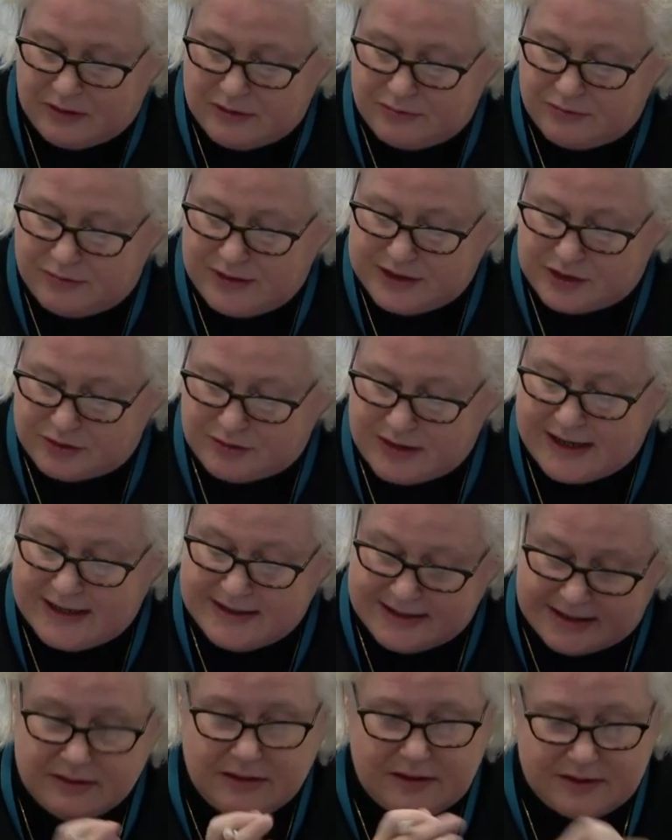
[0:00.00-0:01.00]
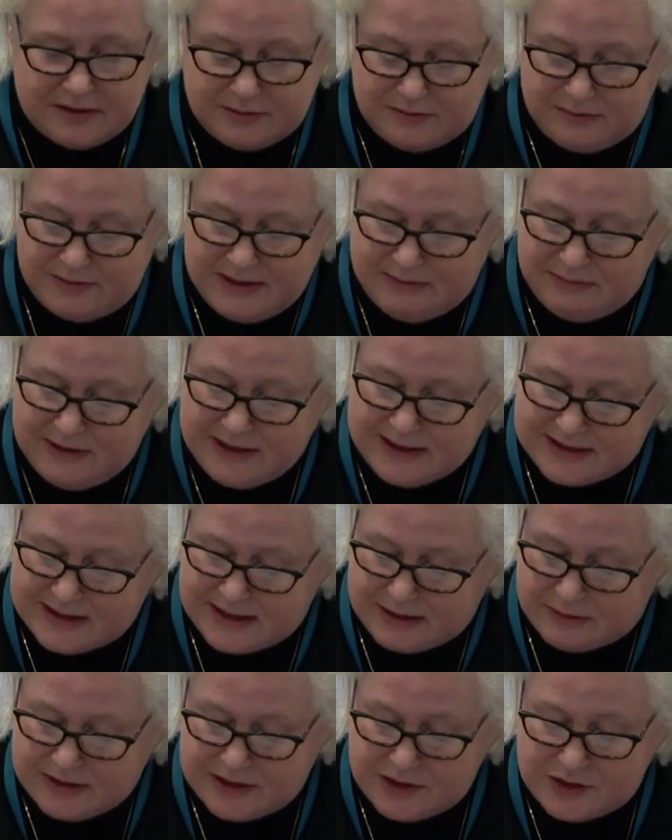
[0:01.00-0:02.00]
raise your hand, and also we can take
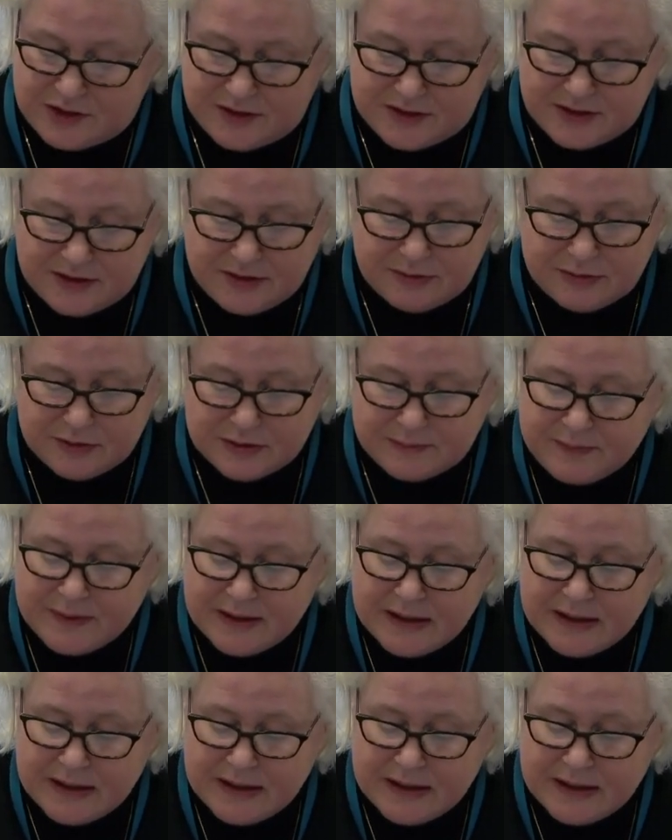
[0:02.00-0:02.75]
questions in the room.